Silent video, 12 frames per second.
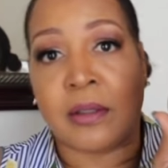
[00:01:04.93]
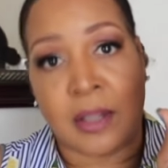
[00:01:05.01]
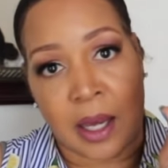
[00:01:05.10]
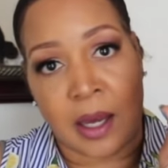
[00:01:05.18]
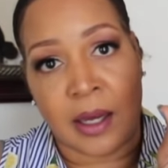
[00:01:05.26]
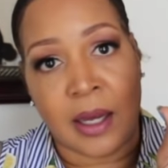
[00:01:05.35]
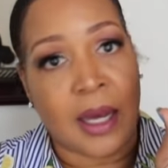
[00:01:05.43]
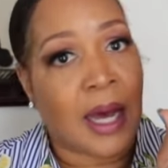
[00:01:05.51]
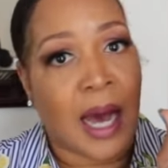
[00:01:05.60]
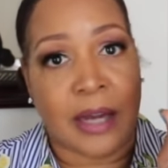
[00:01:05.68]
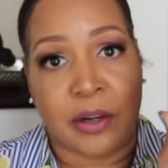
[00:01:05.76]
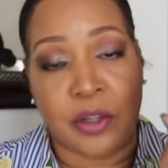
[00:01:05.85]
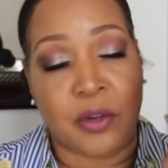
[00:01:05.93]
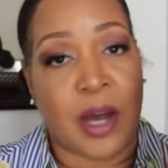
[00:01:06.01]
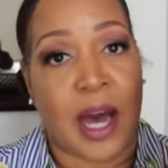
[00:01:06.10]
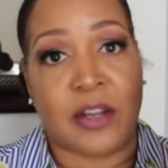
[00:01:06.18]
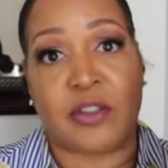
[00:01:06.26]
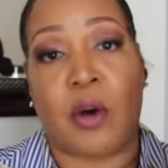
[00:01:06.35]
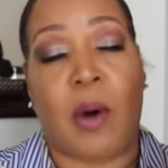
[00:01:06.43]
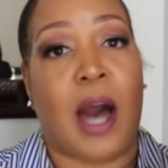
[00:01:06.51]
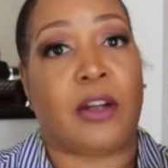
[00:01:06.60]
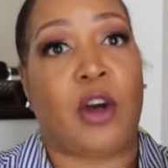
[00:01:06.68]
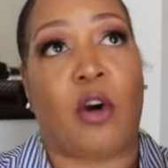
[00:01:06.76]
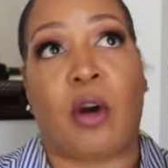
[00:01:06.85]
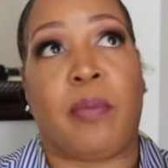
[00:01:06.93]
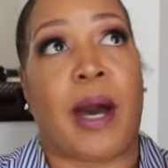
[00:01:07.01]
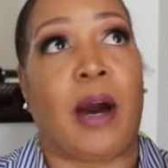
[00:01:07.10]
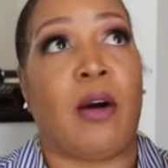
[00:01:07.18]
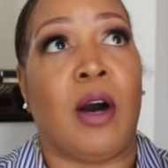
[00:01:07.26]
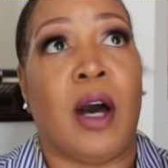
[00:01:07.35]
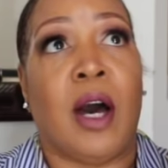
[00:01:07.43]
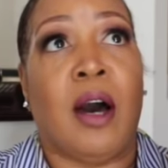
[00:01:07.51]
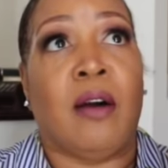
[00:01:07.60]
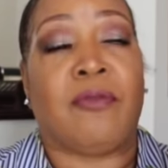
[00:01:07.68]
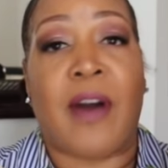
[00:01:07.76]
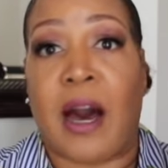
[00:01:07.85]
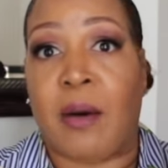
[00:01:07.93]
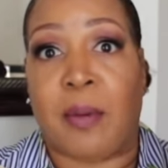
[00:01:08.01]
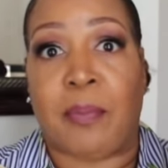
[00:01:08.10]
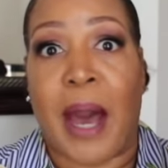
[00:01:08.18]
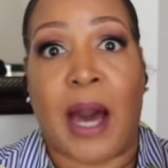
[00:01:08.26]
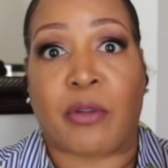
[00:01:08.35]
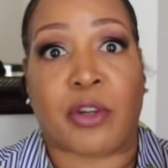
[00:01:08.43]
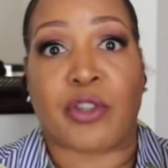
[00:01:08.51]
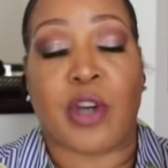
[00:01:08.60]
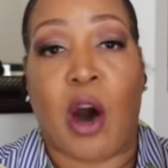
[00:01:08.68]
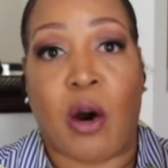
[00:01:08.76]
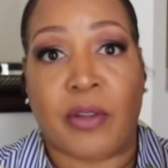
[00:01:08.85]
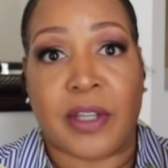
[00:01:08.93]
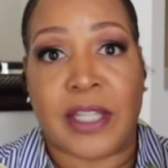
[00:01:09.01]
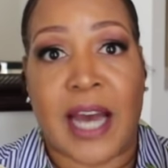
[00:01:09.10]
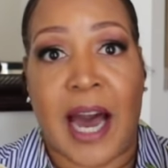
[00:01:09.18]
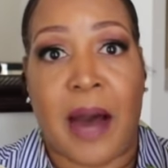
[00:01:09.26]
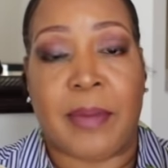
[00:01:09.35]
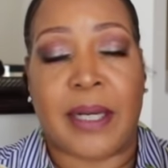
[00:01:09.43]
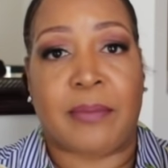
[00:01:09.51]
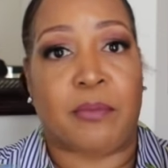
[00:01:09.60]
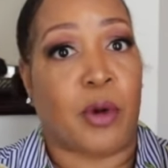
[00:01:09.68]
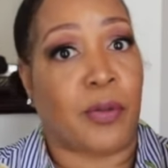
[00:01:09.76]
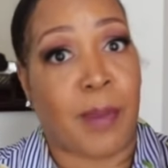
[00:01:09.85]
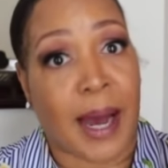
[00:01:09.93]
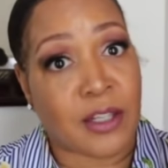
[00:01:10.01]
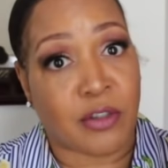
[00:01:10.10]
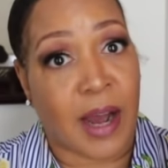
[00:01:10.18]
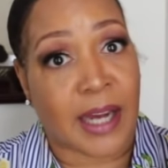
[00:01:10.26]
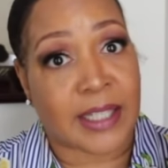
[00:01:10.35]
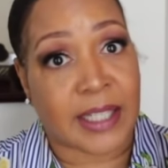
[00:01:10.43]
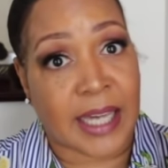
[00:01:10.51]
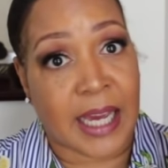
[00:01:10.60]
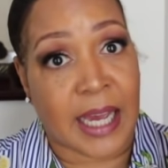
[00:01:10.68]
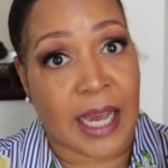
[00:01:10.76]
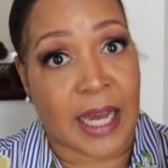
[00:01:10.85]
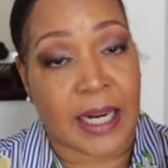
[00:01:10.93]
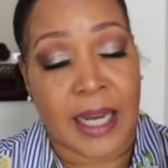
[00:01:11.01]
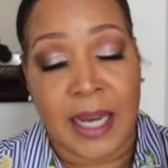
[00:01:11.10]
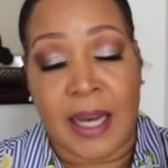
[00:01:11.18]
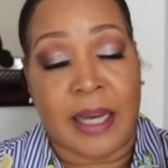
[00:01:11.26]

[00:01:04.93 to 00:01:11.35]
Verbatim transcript: Yeah, I know you guys know I talk about powders all the time and with my dry skin,